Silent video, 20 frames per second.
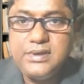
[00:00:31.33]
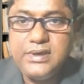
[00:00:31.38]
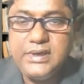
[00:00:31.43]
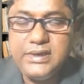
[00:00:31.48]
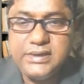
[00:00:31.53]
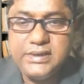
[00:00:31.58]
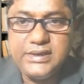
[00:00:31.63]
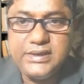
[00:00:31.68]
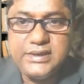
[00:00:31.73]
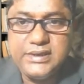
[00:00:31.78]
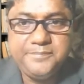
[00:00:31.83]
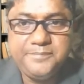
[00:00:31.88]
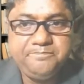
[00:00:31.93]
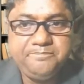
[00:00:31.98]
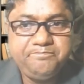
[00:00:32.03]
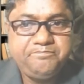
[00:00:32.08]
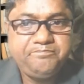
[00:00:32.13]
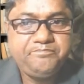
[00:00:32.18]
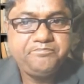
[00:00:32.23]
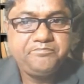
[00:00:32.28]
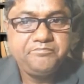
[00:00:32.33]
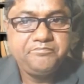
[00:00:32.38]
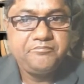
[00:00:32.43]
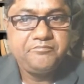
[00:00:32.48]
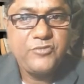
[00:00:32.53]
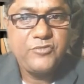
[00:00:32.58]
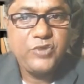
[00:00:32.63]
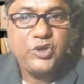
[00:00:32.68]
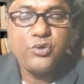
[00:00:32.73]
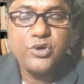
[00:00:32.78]
in the
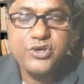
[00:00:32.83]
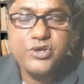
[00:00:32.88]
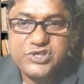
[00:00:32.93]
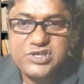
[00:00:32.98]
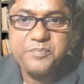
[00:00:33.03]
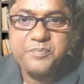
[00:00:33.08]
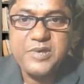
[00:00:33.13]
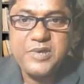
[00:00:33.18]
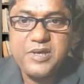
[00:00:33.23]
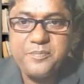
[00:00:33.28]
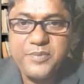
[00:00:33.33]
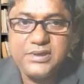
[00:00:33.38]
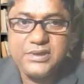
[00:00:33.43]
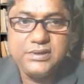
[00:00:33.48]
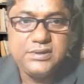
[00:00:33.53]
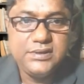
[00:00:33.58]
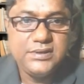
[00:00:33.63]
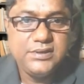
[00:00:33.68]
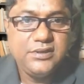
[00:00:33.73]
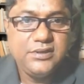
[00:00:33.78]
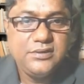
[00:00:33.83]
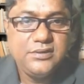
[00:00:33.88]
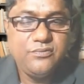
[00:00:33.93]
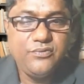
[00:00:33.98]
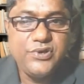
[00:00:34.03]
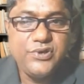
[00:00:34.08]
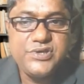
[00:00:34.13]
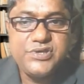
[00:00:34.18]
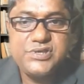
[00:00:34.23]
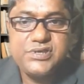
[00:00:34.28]
question paper
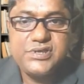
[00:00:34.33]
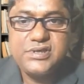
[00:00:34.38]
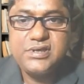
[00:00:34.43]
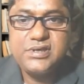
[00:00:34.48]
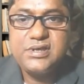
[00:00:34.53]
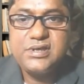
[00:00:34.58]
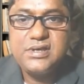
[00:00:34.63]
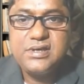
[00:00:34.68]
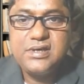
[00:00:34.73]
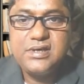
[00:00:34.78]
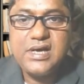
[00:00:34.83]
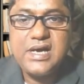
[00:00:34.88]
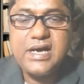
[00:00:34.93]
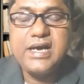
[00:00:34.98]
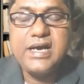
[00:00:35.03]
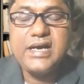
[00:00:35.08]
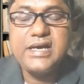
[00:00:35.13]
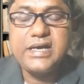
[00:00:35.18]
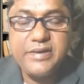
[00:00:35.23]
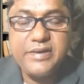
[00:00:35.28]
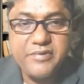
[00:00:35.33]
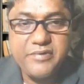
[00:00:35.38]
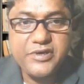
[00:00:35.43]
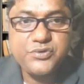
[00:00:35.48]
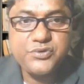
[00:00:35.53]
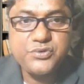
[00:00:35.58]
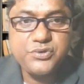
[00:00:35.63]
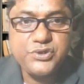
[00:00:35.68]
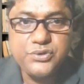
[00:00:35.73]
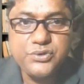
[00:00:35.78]
which I had
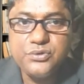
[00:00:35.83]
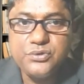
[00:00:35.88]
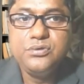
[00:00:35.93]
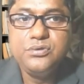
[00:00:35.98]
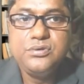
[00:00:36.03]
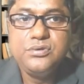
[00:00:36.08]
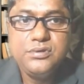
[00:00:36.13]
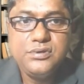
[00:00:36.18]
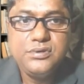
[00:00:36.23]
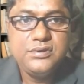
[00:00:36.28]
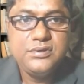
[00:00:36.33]
given to you,